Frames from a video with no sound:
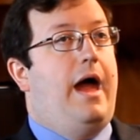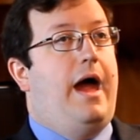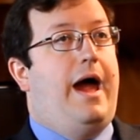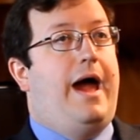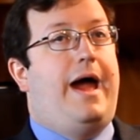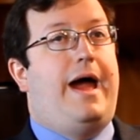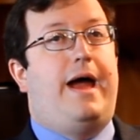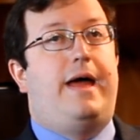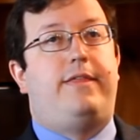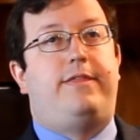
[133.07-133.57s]

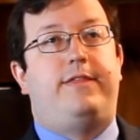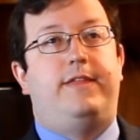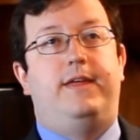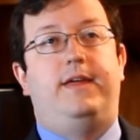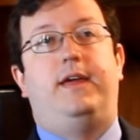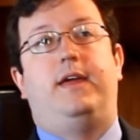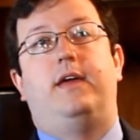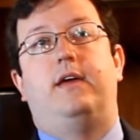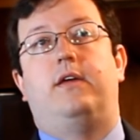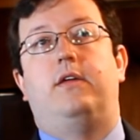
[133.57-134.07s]
I
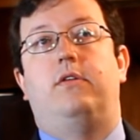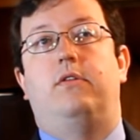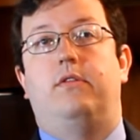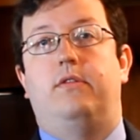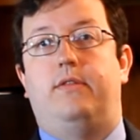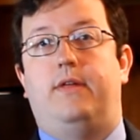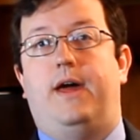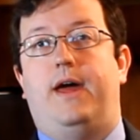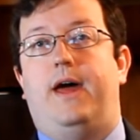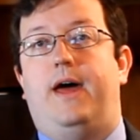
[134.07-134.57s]
think
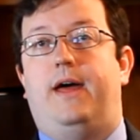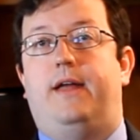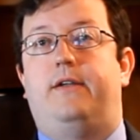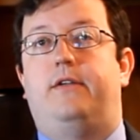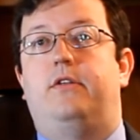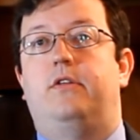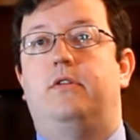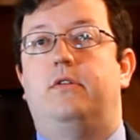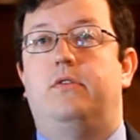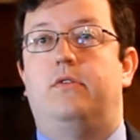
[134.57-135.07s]

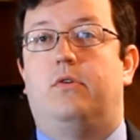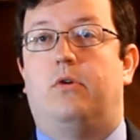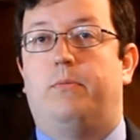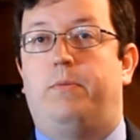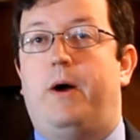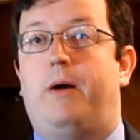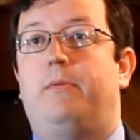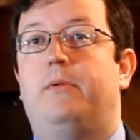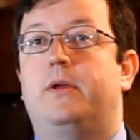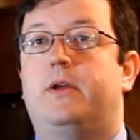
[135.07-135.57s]
that the
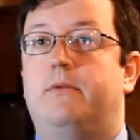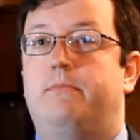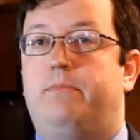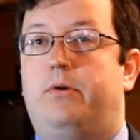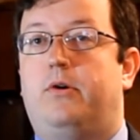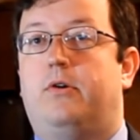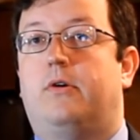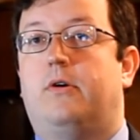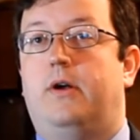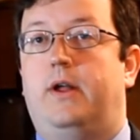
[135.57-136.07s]
Republican
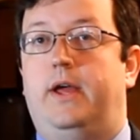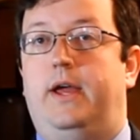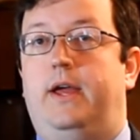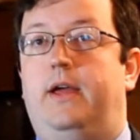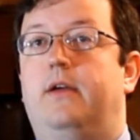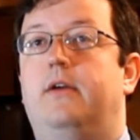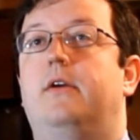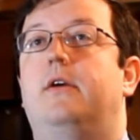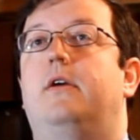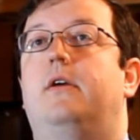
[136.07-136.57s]

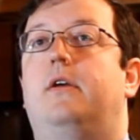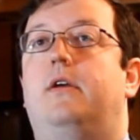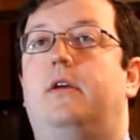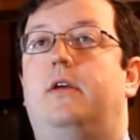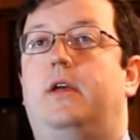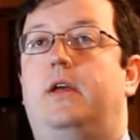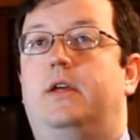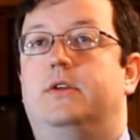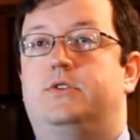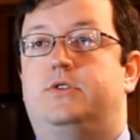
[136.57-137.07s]
Party
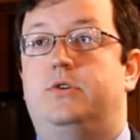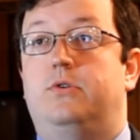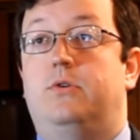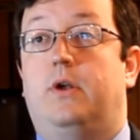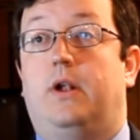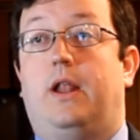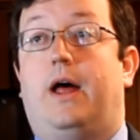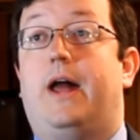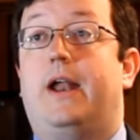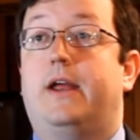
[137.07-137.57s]
is
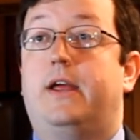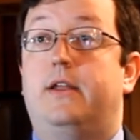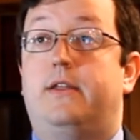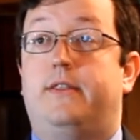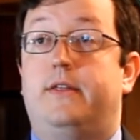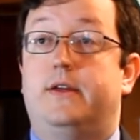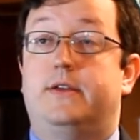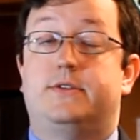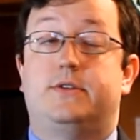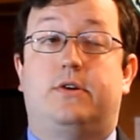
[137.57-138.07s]
doing a lot of good
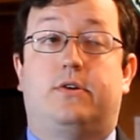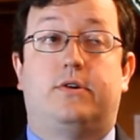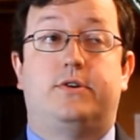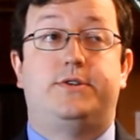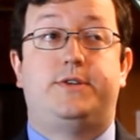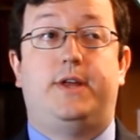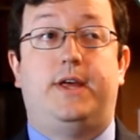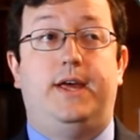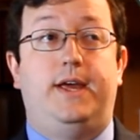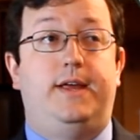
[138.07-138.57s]
things in our
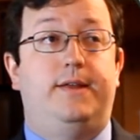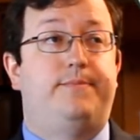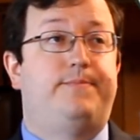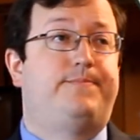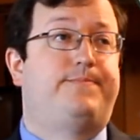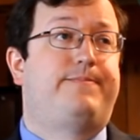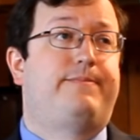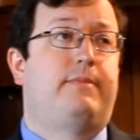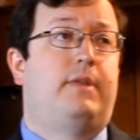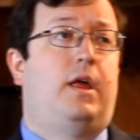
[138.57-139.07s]
state.
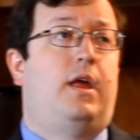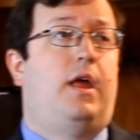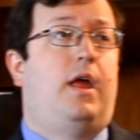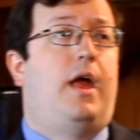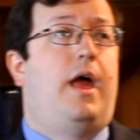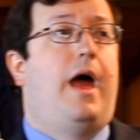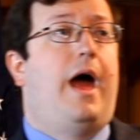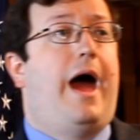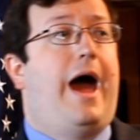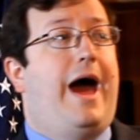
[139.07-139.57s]

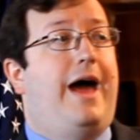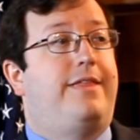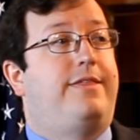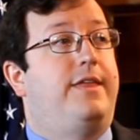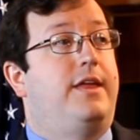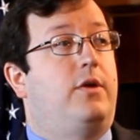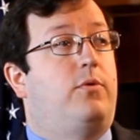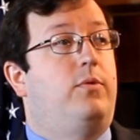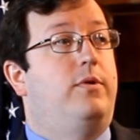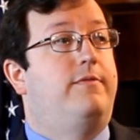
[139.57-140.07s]
I
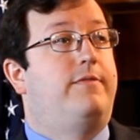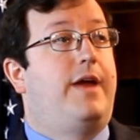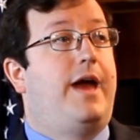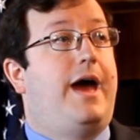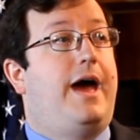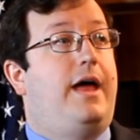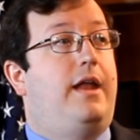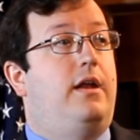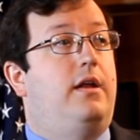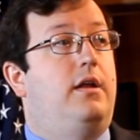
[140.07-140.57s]
think we've
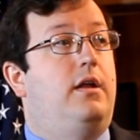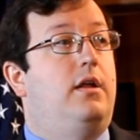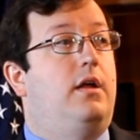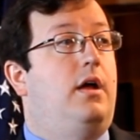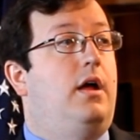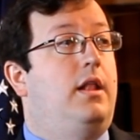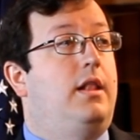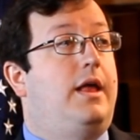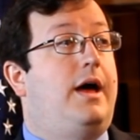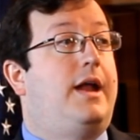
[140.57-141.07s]

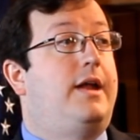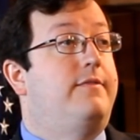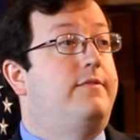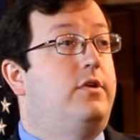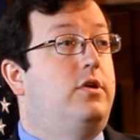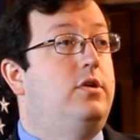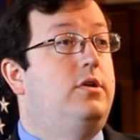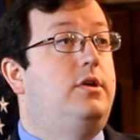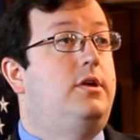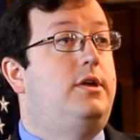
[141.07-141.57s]
got a lot
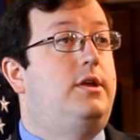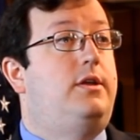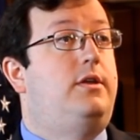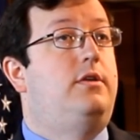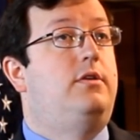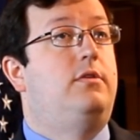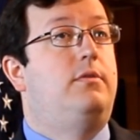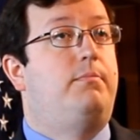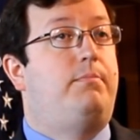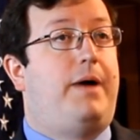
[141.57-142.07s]
of
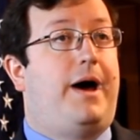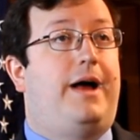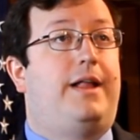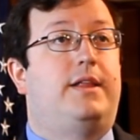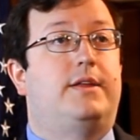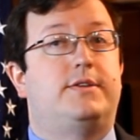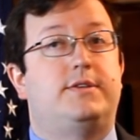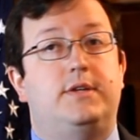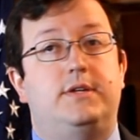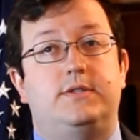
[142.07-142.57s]
good
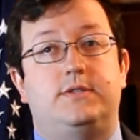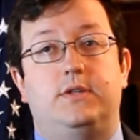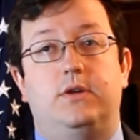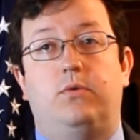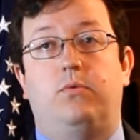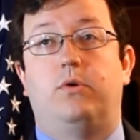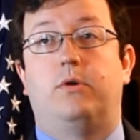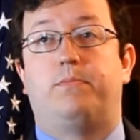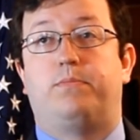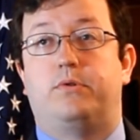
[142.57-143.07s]
policies
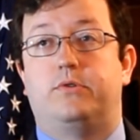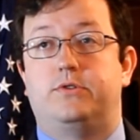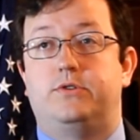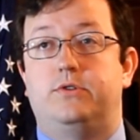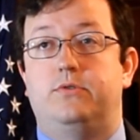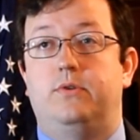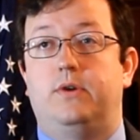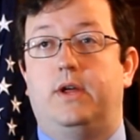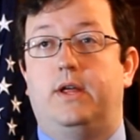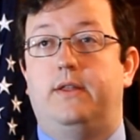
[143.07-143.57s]
that we're
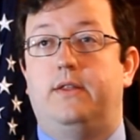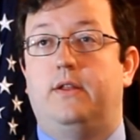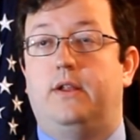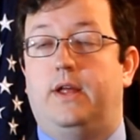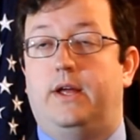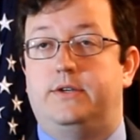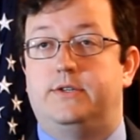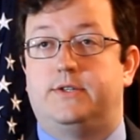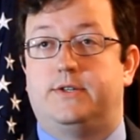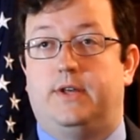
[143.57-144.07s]
pursuing in the
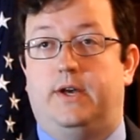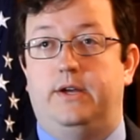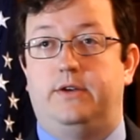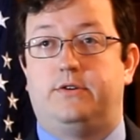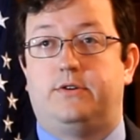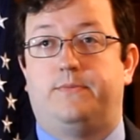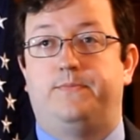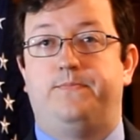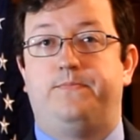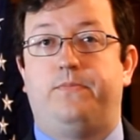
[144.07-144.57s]

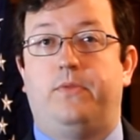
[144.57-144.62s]
legislature.